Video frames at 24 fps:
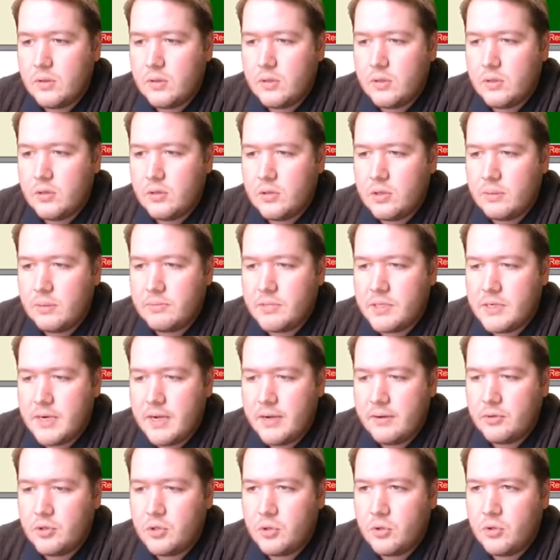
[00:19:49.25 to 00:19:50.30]
Trumps are
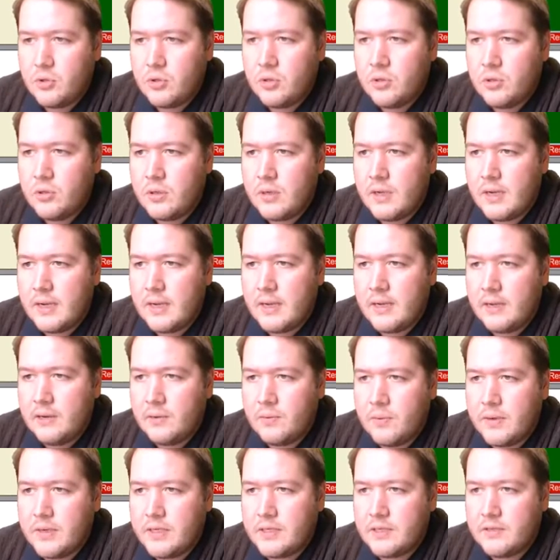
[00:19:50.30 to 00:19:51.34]
now drawn, and
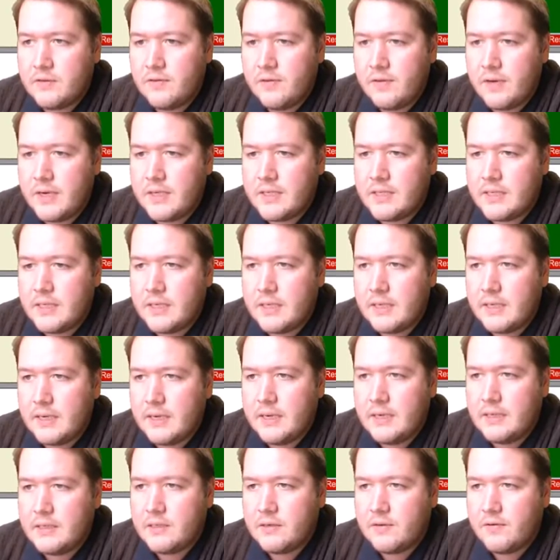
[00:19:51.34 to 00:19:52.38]
we're just finessing
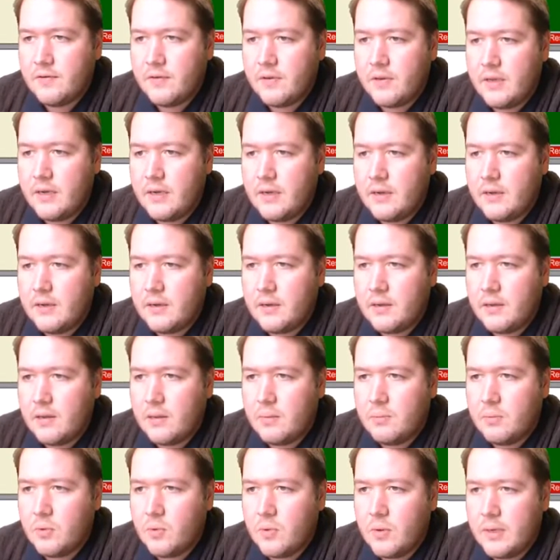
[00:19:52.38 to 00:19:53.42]
east for the uh,
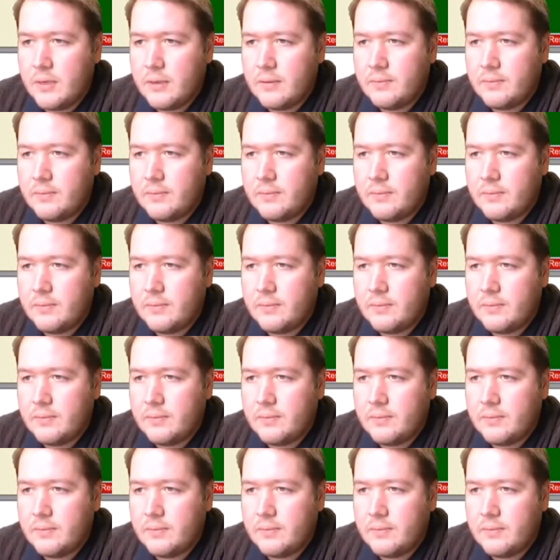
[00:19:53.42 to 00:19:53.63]
club queen.